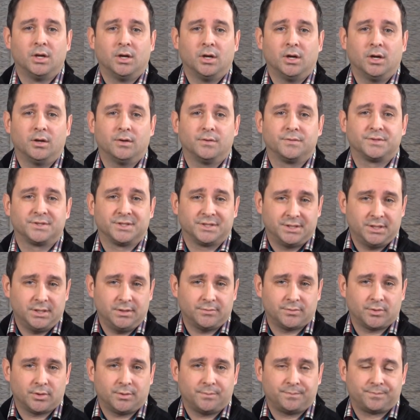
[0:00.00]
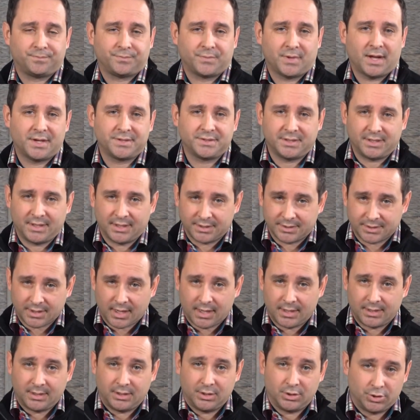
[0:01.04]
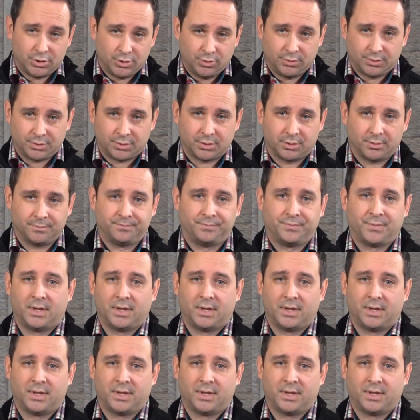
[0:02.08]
of sativa as an anxiety inducer,